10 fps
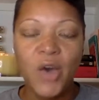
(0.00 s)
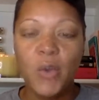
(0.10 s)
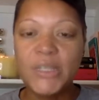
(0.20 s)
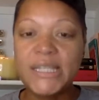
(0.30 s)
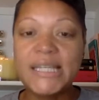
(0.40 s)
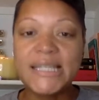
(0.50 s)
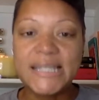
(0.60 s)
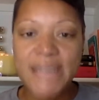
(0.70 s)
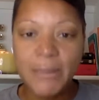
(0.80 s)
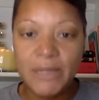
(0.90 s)
what's an
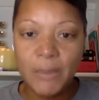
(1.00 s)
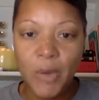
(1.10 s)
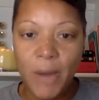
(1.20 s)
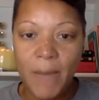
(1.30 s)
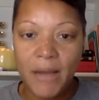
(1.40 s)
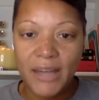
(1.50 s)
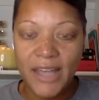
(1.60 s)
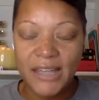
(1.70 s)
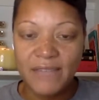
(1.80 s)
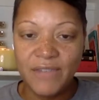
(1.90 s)
acceptable amount of
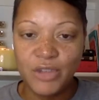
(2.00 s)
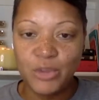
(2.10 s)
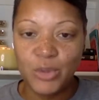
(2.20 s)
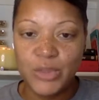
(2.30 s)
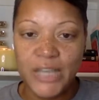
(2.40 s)
individuals